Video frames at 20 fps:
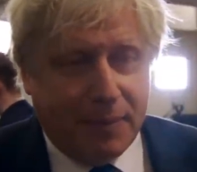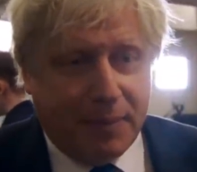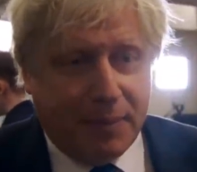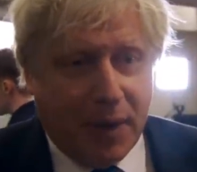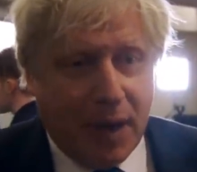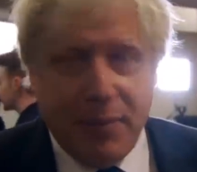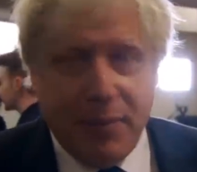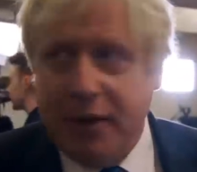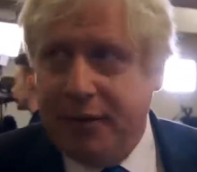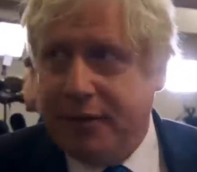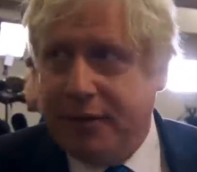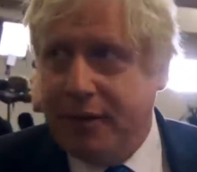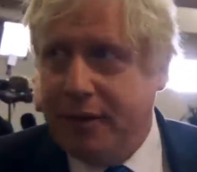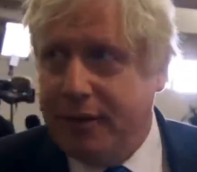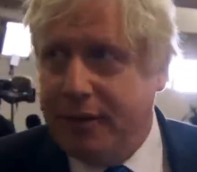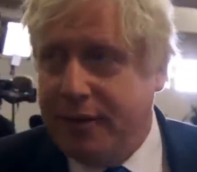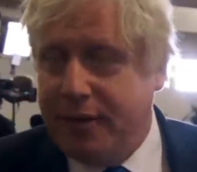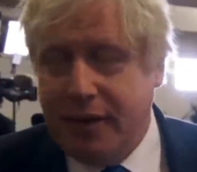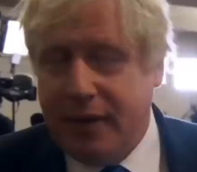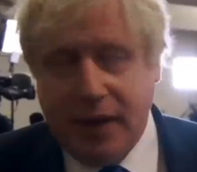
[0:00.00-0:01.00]
Prime
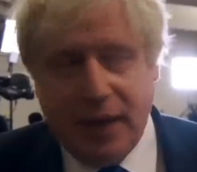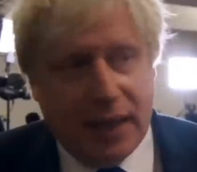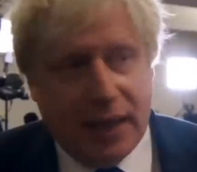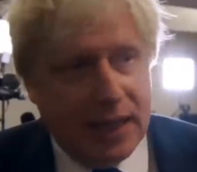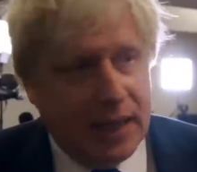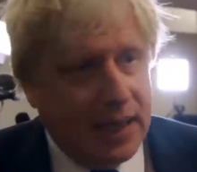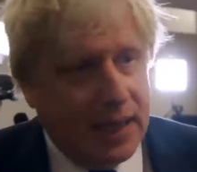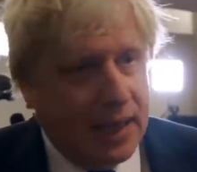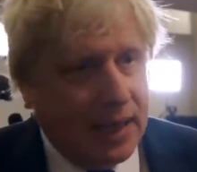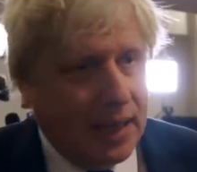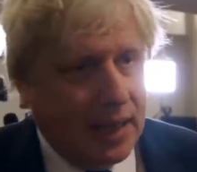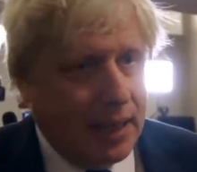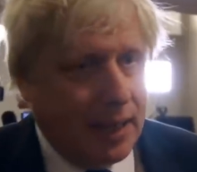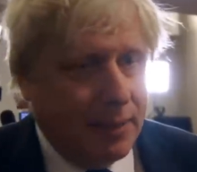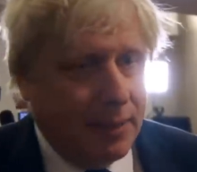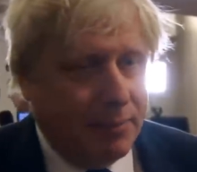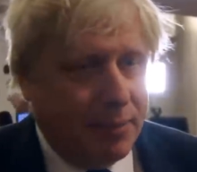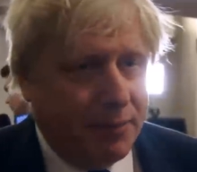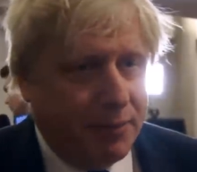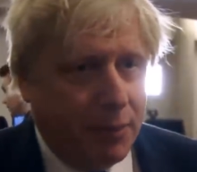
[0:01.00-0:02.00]
Minister's
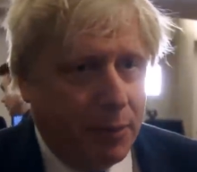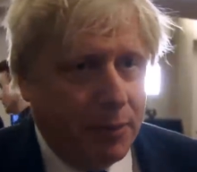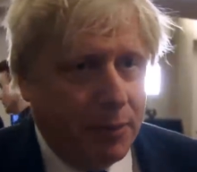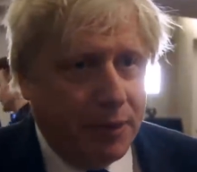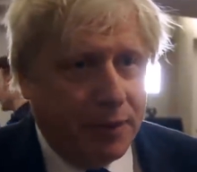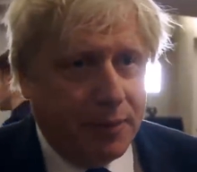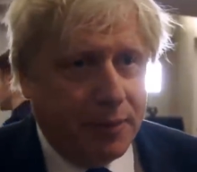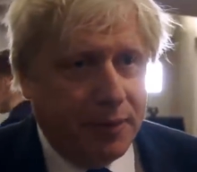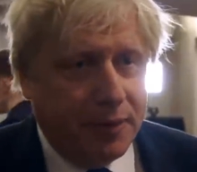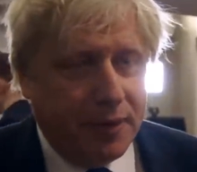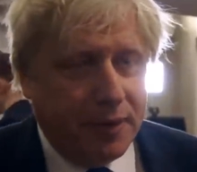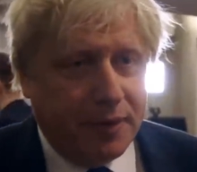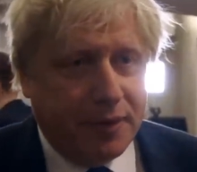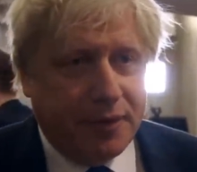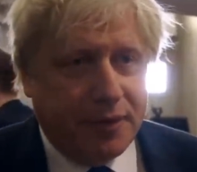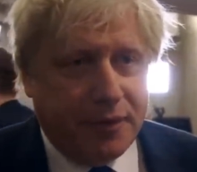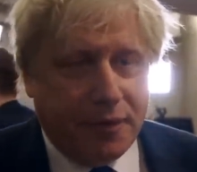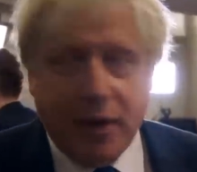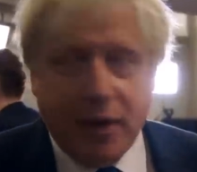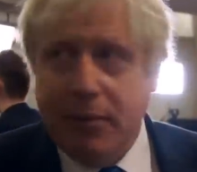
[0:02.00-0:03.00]
performance was
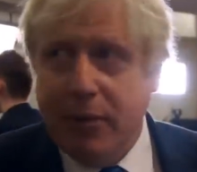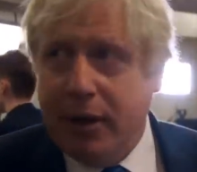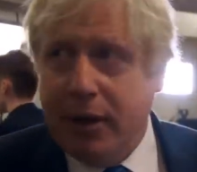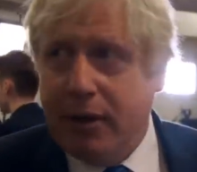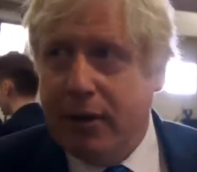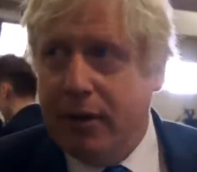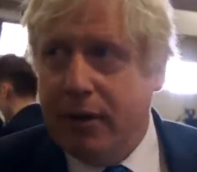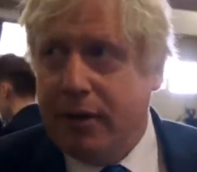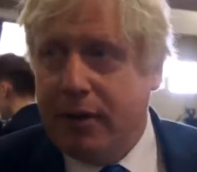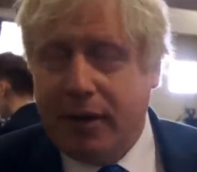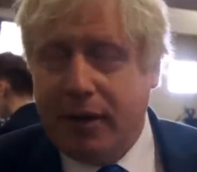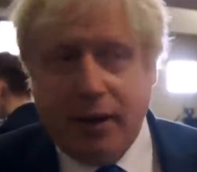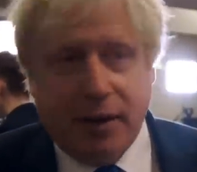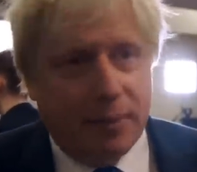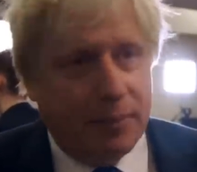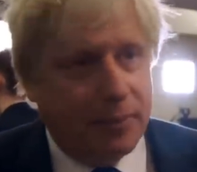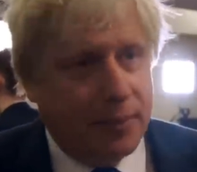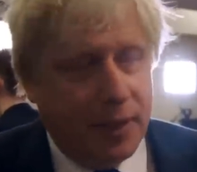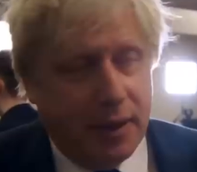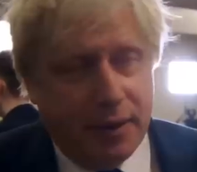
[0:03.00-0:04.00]
extremely
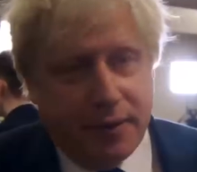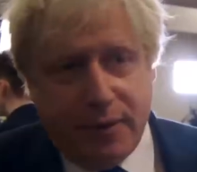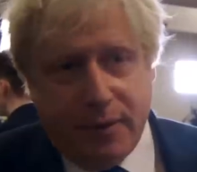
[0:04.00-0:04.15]
good.